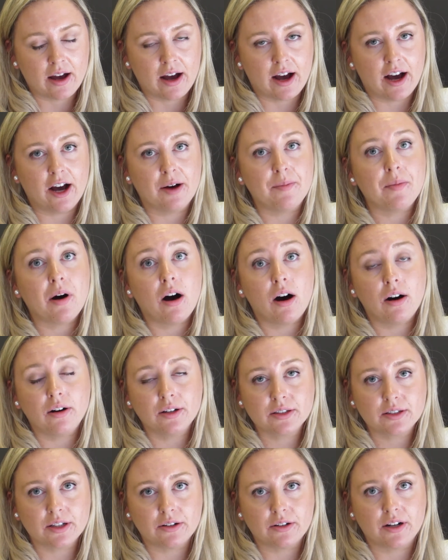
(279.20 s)

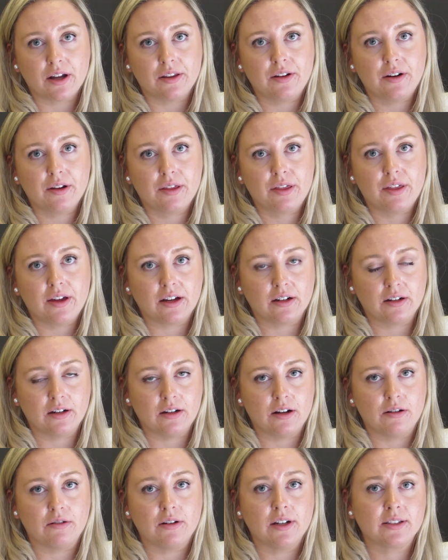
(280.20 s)
Also, another thing
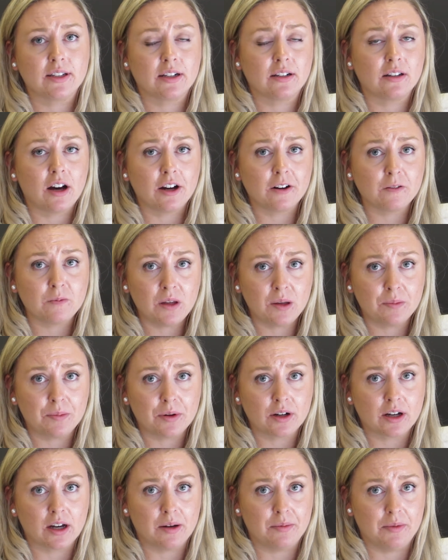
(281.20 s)
to note is that a lot of
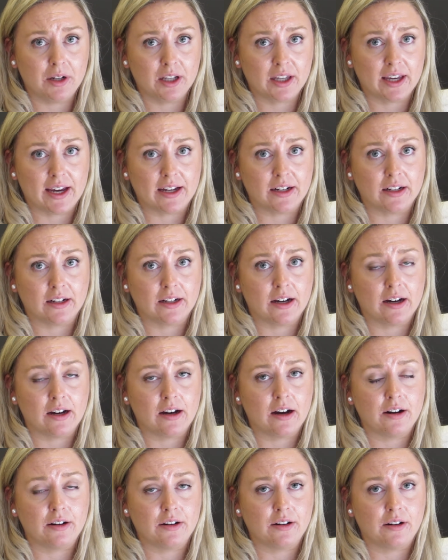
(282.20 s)
people come to
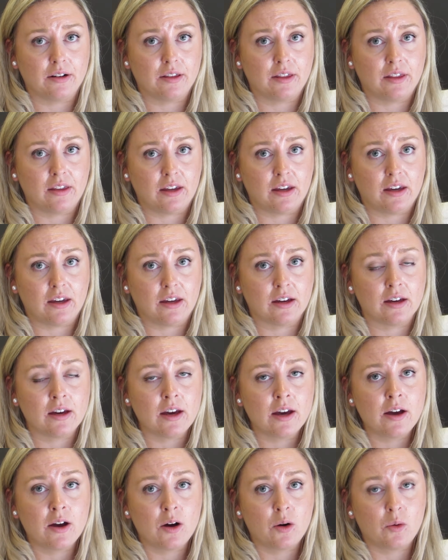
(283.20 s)
Canada under the
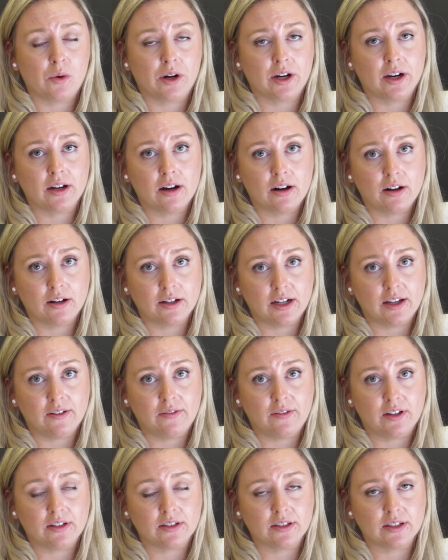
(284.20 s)
working holiday
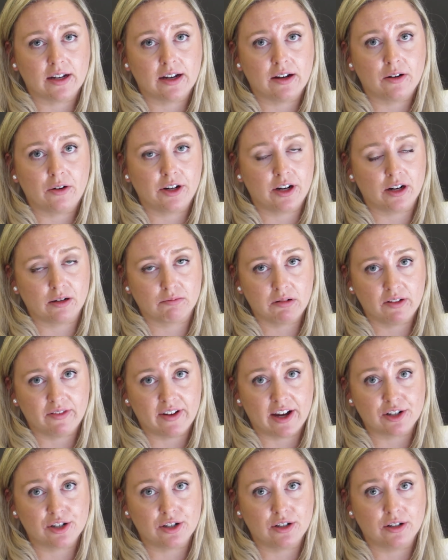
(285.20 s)
visa or young
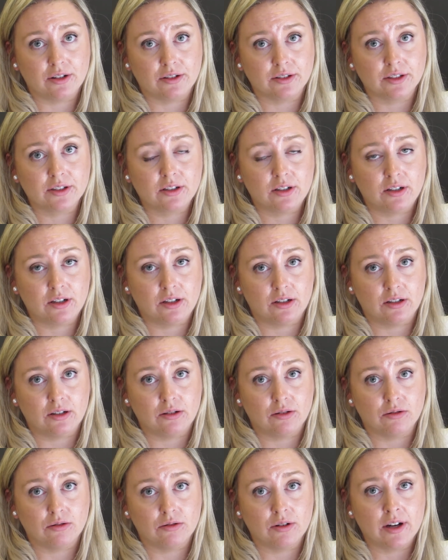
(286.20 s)
professionals
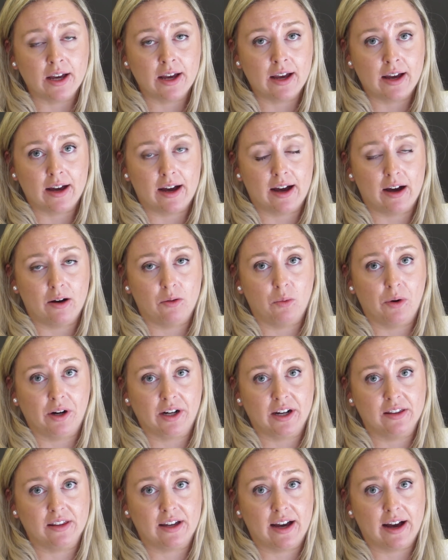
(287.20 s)
to
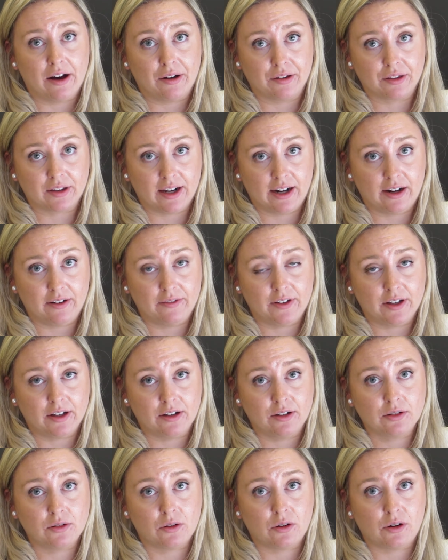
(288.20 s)
work in the healthcare
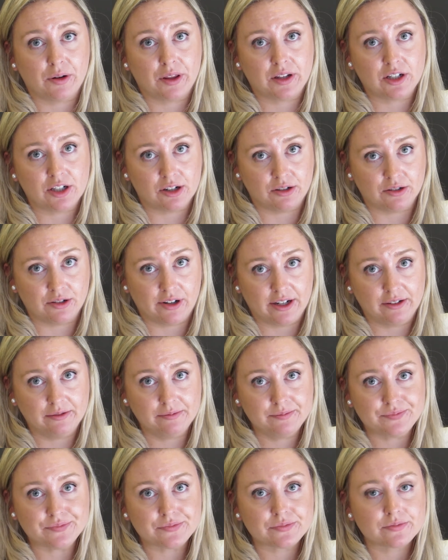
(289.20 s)
field or with
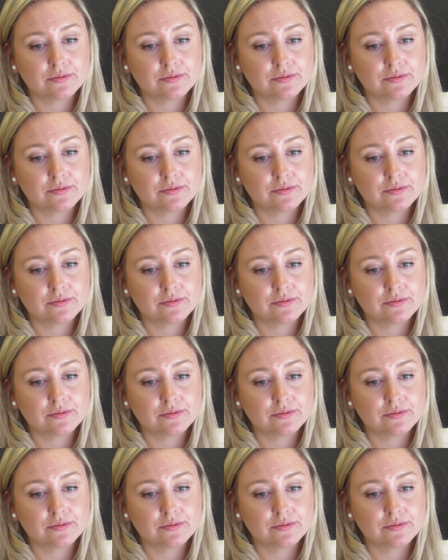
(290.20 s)
children.